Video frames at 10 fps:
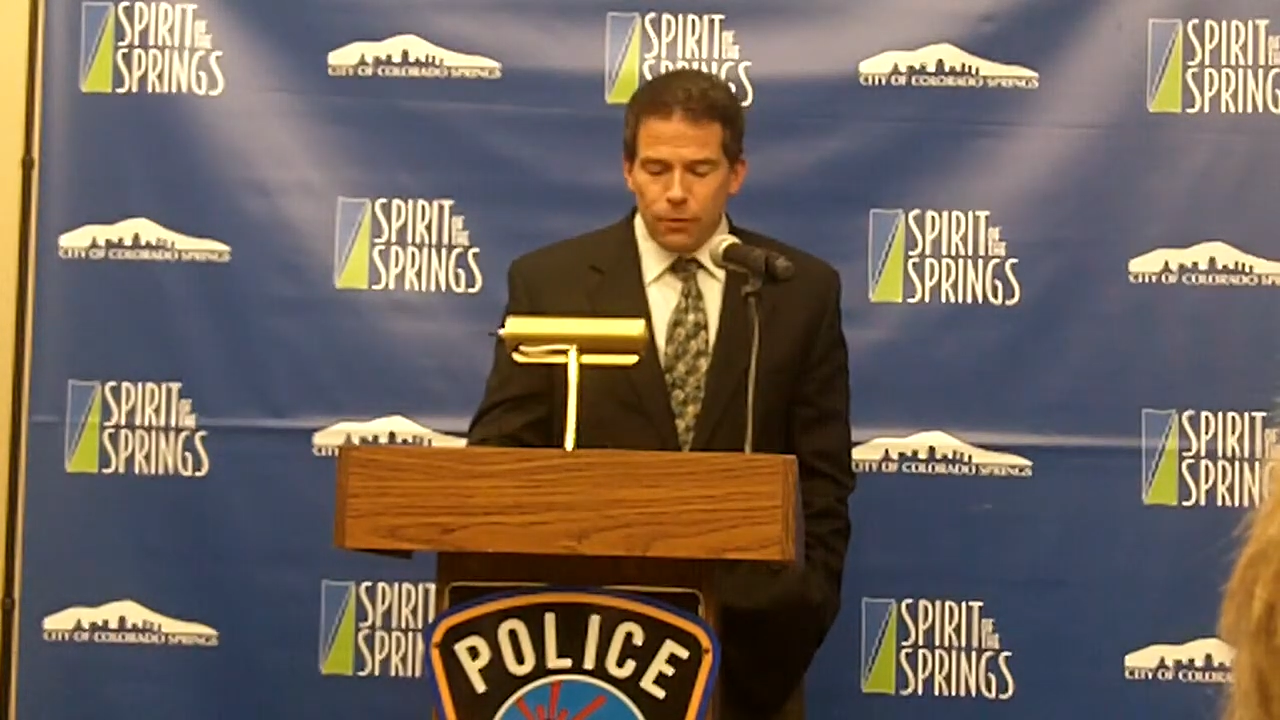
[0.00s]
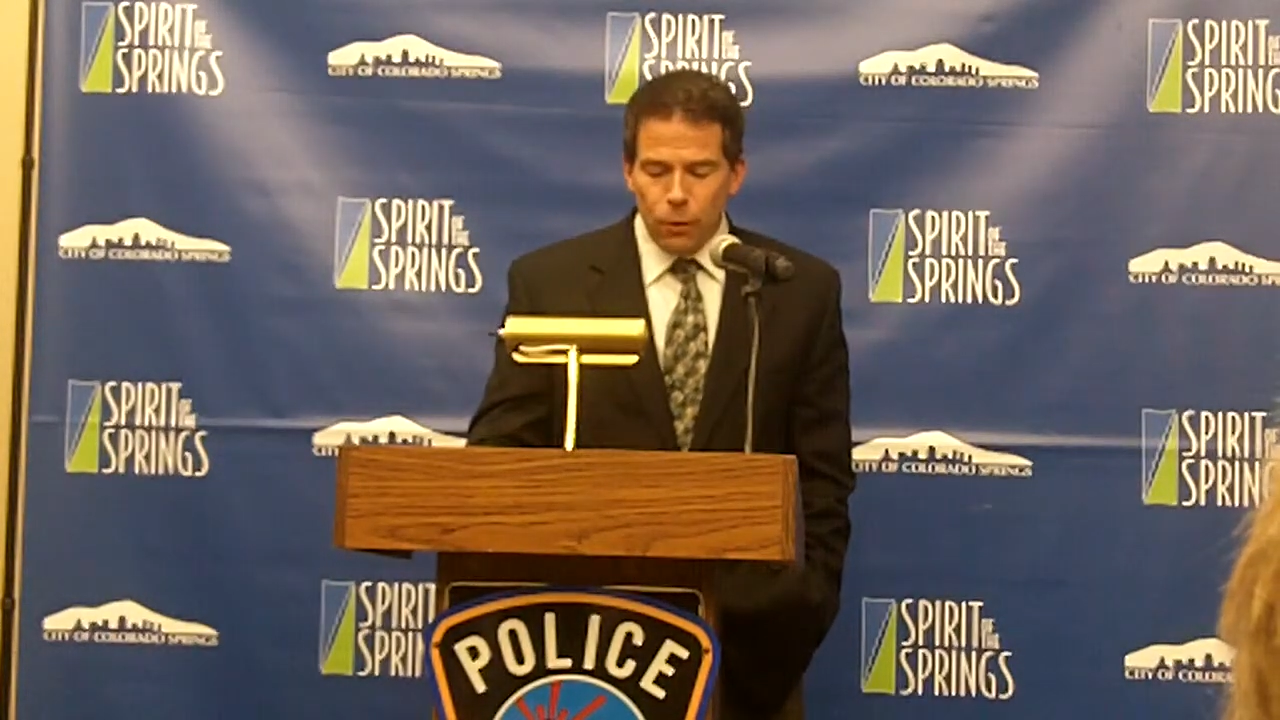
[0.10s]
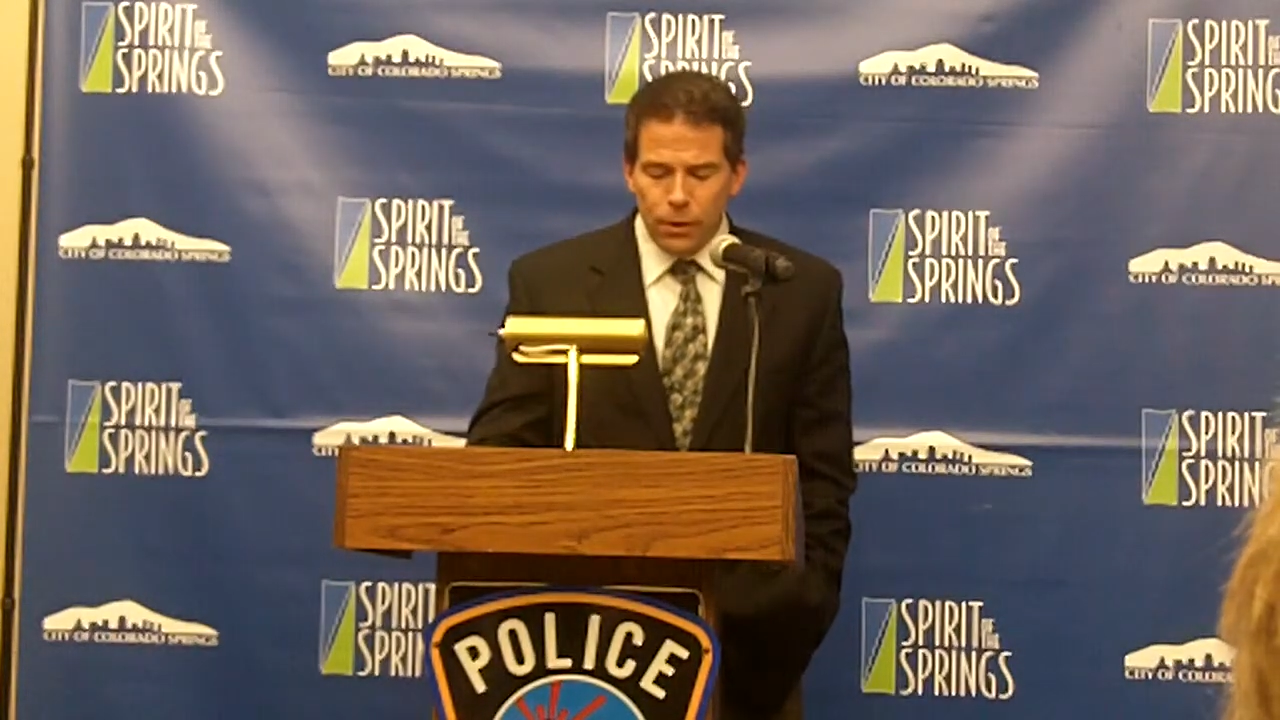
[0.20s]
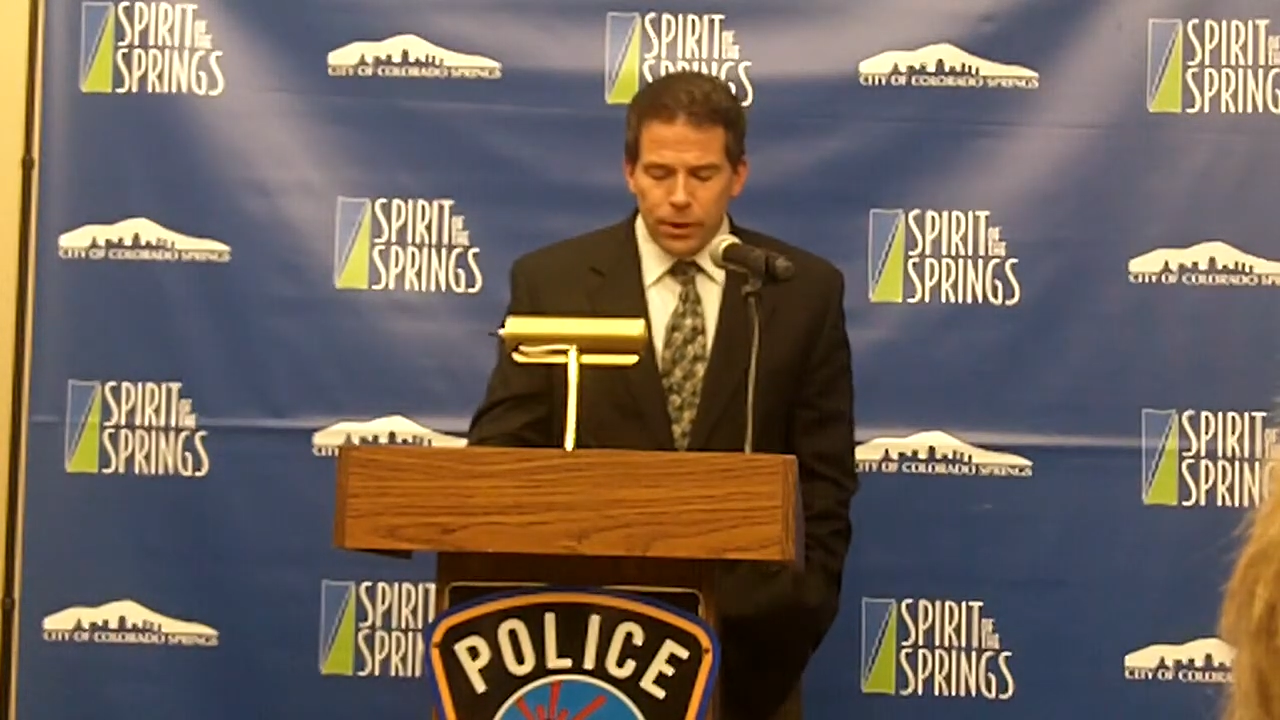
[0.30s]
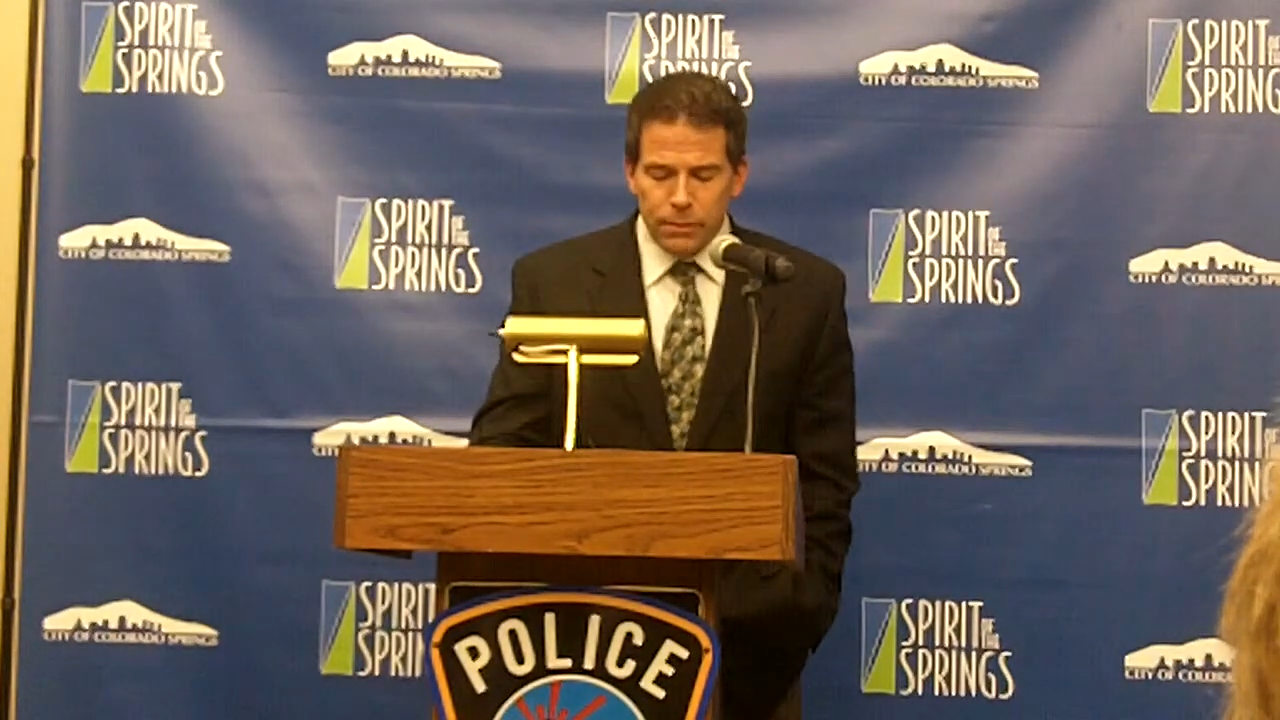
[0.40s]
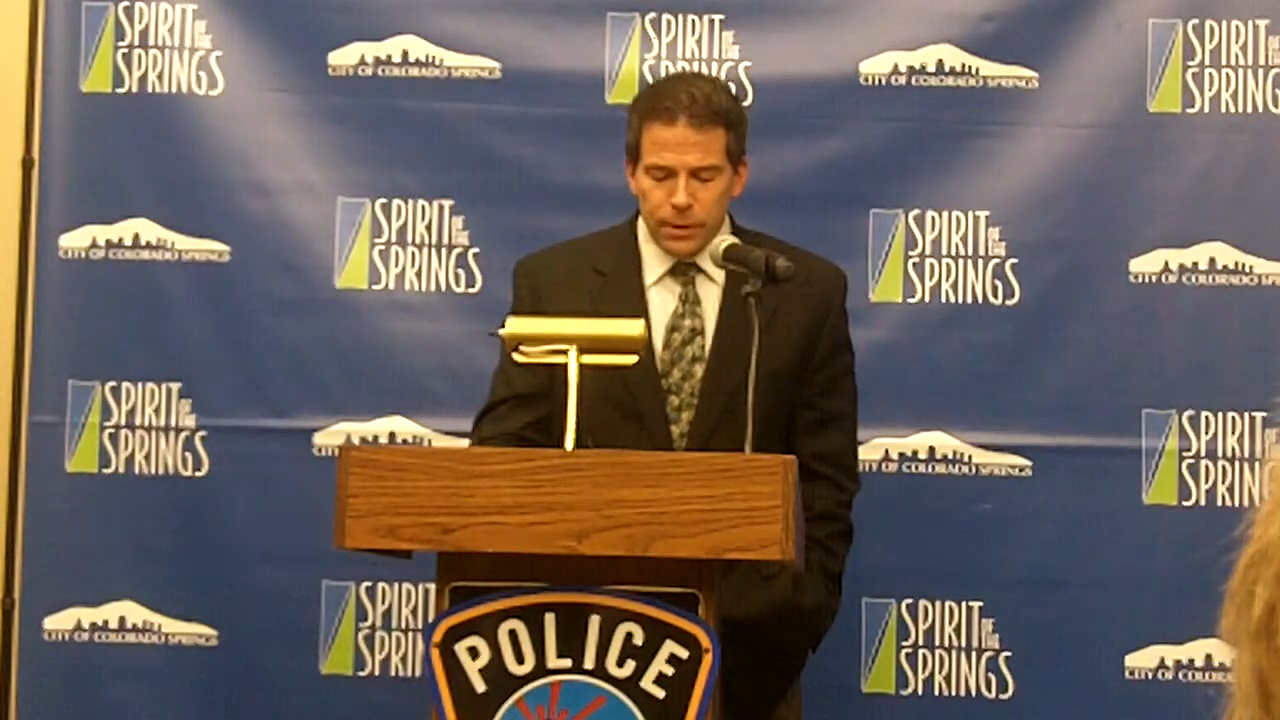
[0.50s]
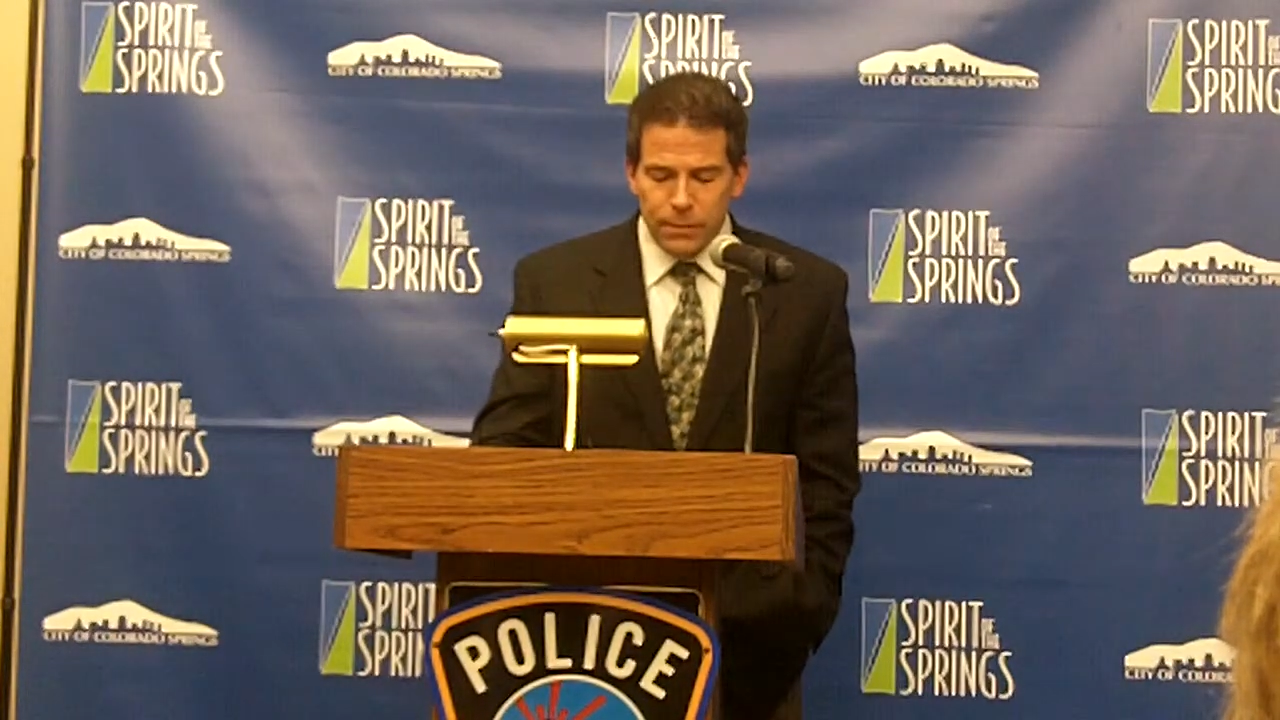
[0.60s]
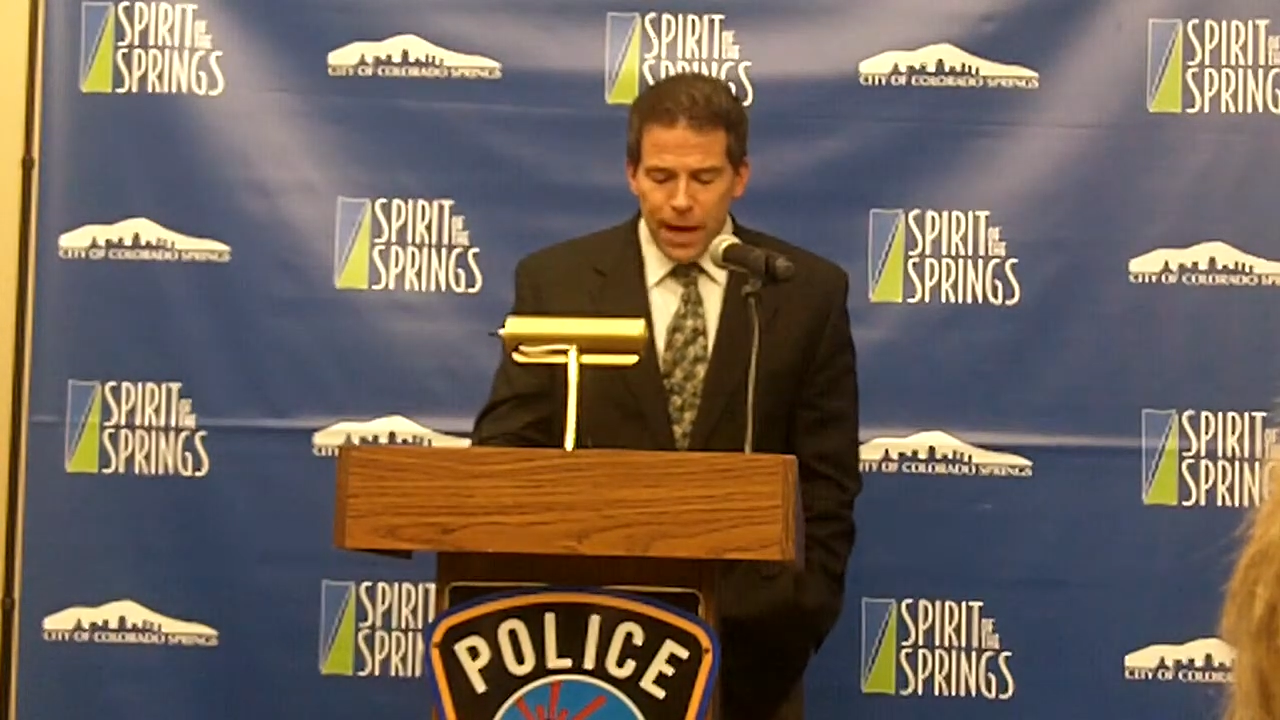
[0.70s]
forward in